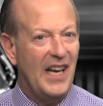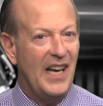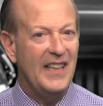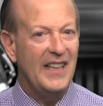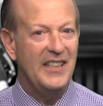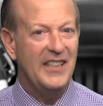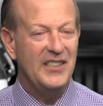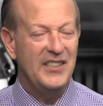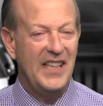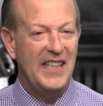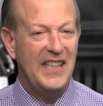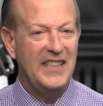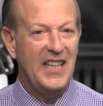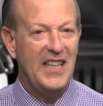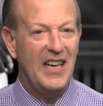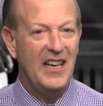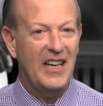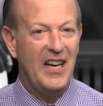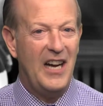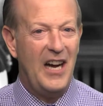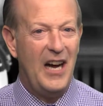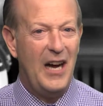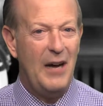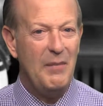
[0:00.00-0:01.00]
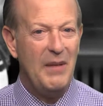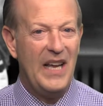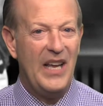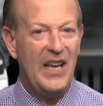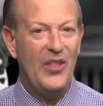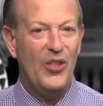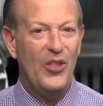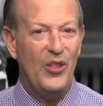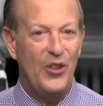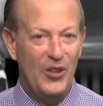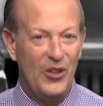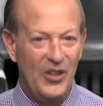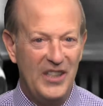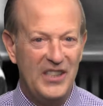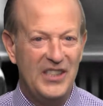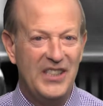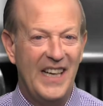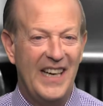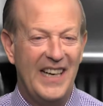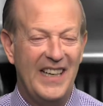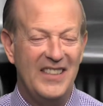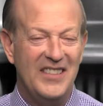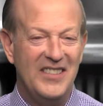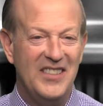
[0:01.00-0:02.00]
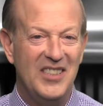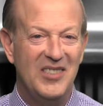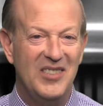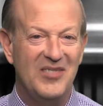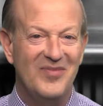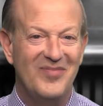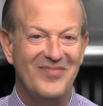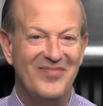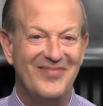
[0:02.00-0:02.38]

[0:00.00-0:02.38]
on Gazette.com in 30 seconds.